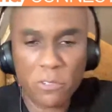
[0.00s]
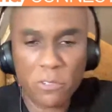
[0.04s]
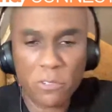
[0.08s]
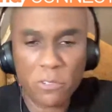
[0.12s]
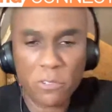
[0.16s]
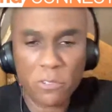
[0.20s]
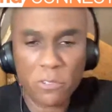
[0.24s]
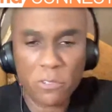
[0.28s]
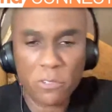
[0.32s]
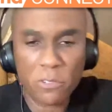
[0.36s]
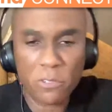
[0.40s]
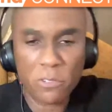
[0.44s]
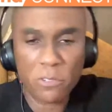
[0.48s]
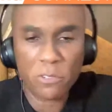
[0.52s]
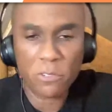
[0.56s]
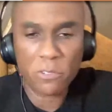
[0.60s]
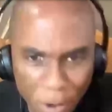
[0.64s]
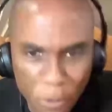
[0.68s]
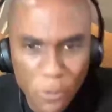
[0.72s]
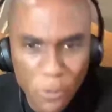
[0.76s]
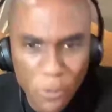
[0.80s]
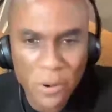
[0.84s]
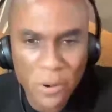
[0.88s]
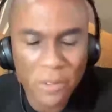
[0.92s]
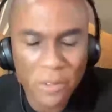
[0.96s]
the
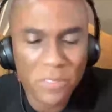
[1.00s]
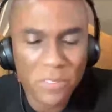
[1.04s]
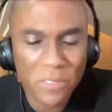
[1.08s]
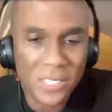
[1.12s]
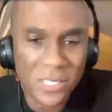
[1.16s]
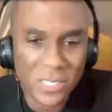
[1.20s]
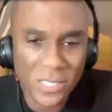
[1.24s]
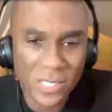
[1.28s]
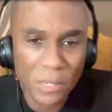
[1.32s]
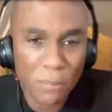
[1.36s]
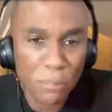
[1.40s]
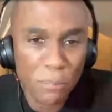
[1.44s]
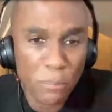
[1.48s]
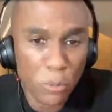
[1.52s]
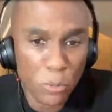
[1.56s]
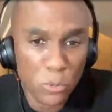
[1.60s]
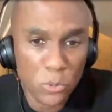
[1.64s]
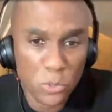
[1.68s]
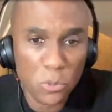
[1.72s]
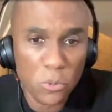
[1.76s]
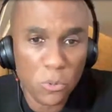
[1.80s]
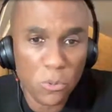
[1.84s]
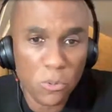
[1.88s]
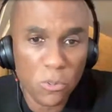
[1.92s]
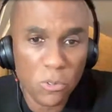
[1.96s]
power of these simple
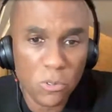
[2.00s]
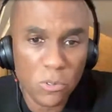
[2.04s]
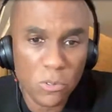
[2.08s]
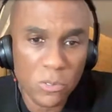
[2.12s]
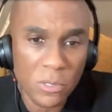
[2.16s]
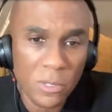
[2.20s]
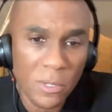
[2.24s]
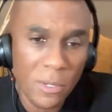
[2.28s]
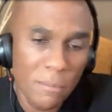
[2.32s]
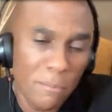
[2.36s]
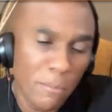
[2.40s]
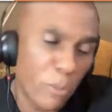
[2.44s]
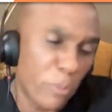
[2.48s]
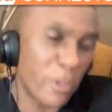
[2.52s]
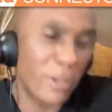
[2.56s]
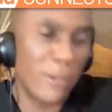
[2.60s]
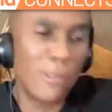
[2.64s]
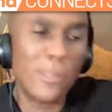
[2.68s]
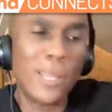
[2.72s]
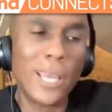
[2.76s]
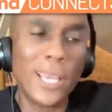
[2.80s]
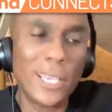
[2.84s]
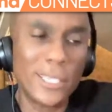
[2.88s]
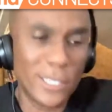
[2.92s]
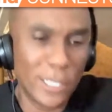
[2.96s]
tools, but we don't
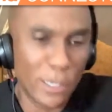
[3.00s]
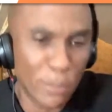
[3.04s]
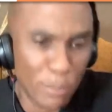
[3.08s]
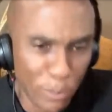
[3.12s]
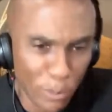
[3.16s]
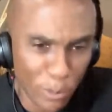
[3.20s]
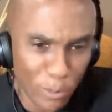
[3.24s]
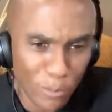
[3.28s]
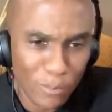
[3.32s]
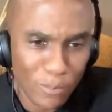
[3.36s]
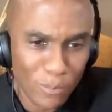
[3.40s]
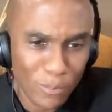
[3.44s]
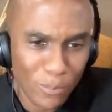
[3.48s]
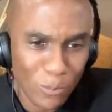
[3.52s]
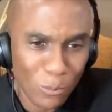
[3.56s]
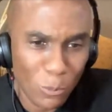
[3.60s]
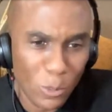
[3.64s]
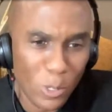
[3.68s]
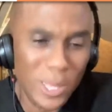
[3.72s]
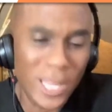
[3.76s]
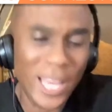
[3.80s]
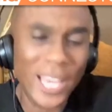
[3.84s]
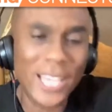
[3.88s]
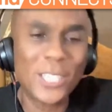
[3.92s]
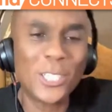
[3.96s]
like simple.
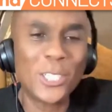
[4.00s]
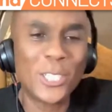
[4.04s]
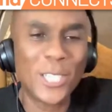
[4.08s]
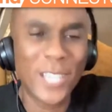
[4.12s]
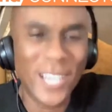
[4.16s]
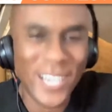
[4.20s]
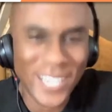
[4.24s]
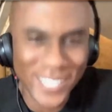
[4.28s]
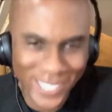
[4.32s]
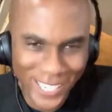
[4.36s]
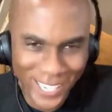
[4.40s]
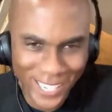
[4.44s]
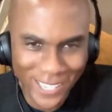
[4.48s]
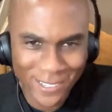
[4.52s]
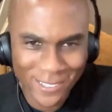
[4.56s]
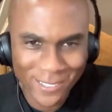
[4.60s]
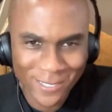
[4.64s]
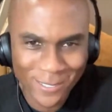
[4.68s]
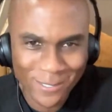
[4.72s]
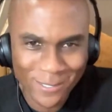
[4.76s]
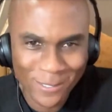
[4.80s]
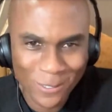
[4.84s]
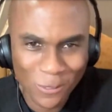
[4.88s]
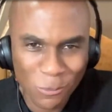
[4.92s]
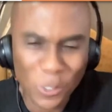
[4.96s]
We like shiny.
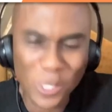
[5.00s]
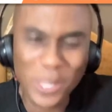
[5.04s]
We